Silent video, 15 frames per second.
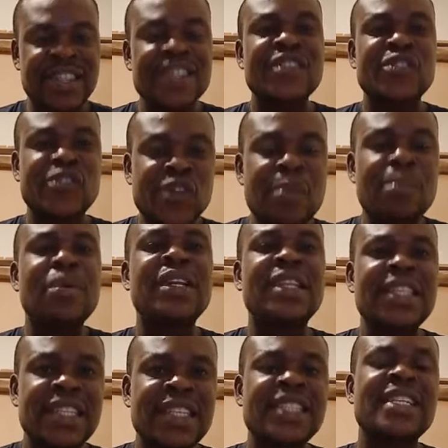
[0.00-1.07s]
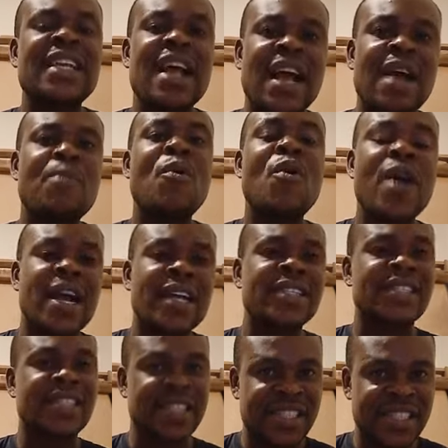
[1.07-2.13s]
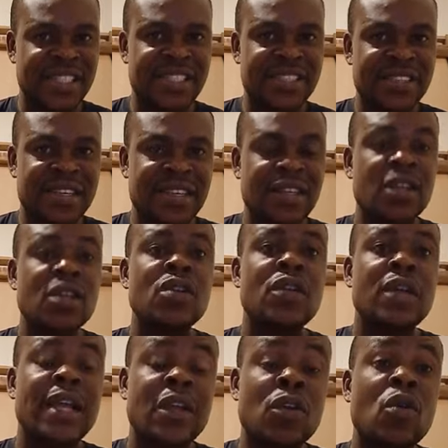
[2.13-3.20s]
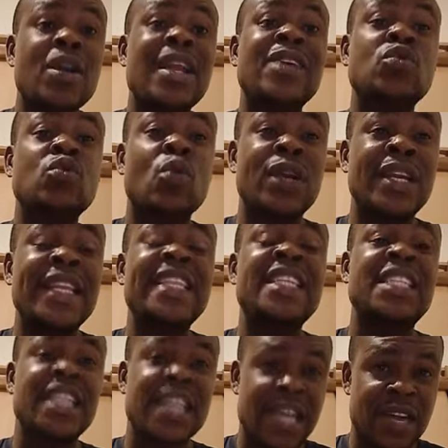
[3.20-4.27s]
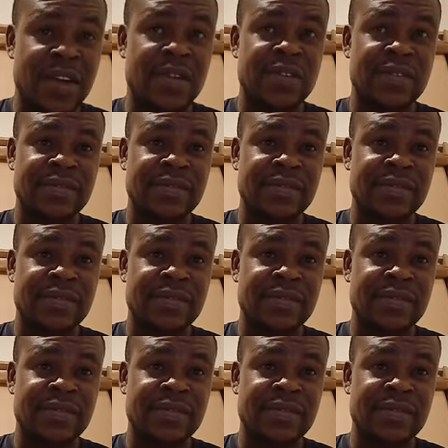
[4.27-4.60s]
Somebody needs more hands in Nigeria in order to unleash hell